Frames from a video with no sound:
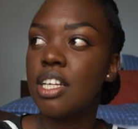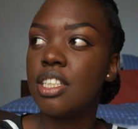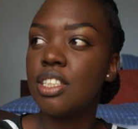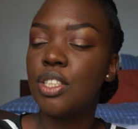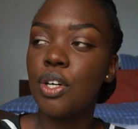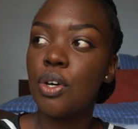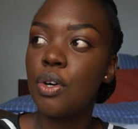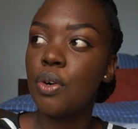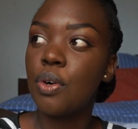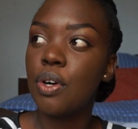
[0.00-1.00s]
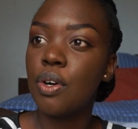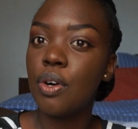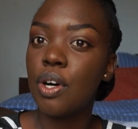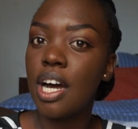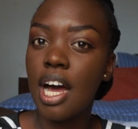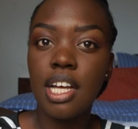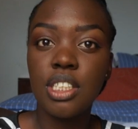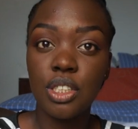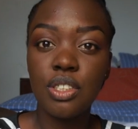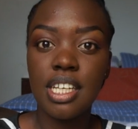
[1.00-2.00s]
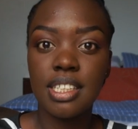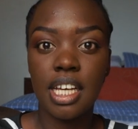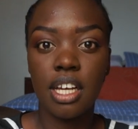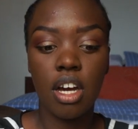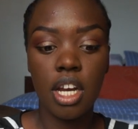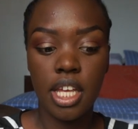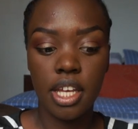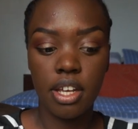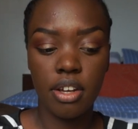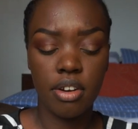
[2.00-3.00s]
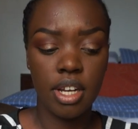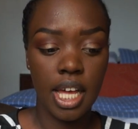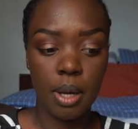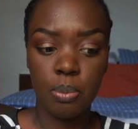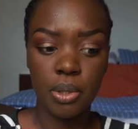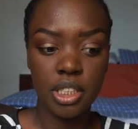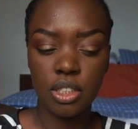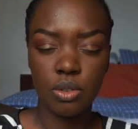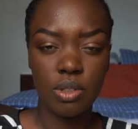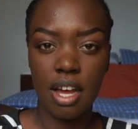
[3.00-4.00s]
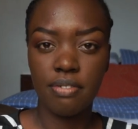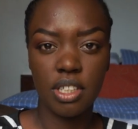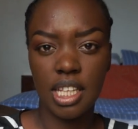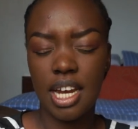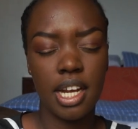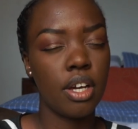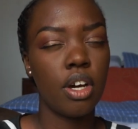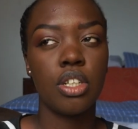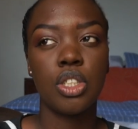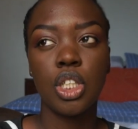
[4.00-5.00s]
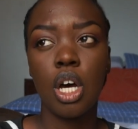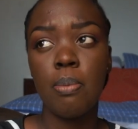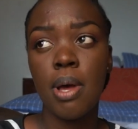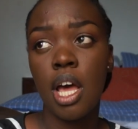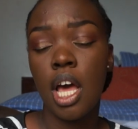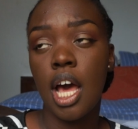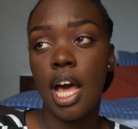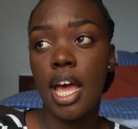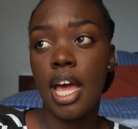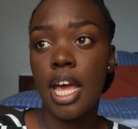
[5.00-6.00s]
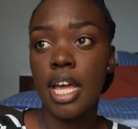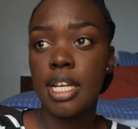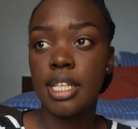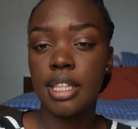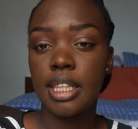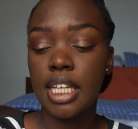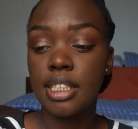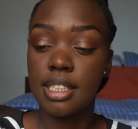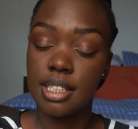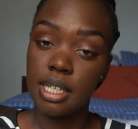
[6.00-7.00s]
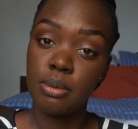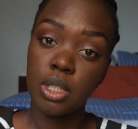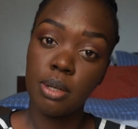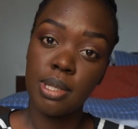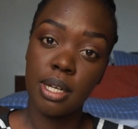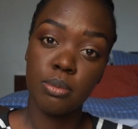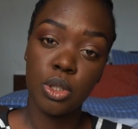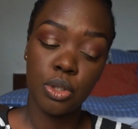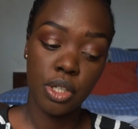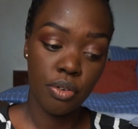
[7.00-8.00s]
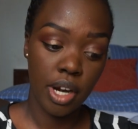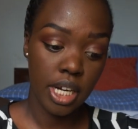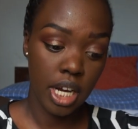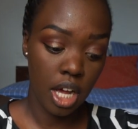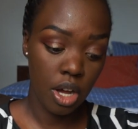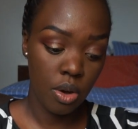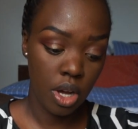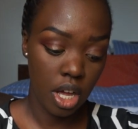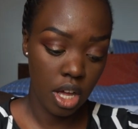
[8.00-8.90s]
so as soon as I got here, like pretty soon after that, I got a job, and that's the same job that I'm doing right now.